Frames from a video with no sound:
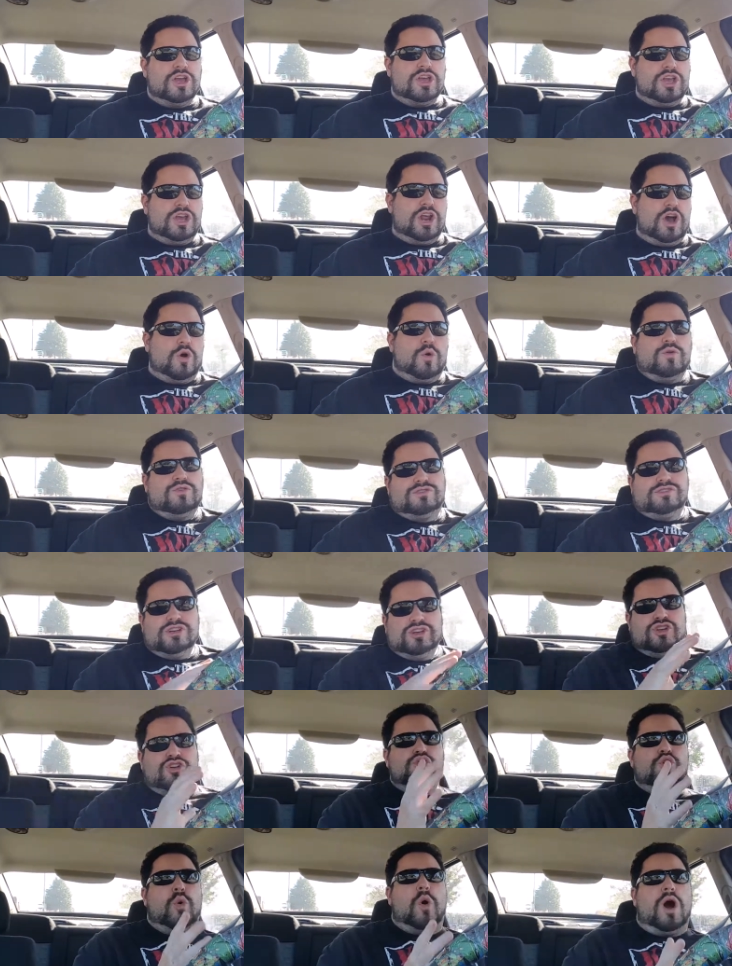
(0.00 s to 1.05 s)
you know,
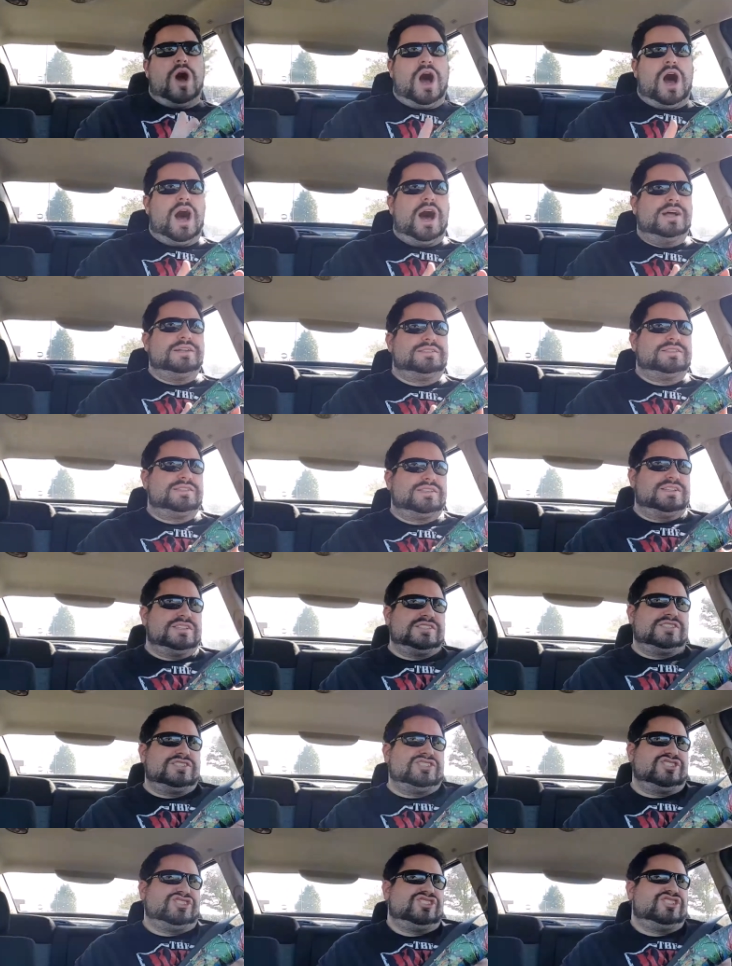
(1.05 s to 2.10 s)
nuanced
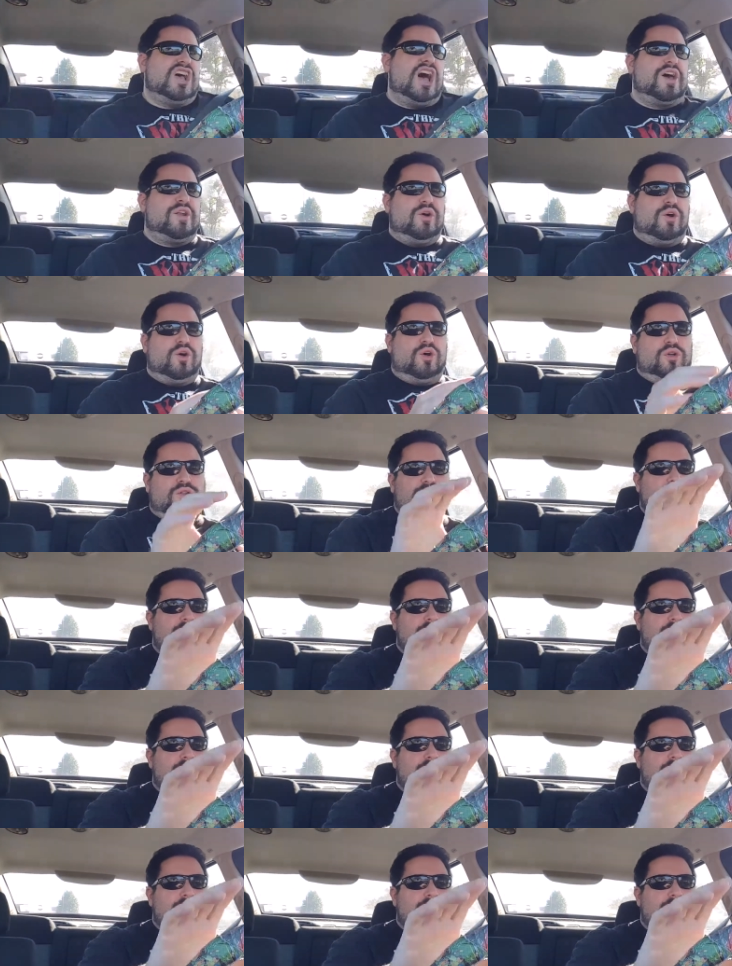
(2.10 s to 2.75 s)
and subtle.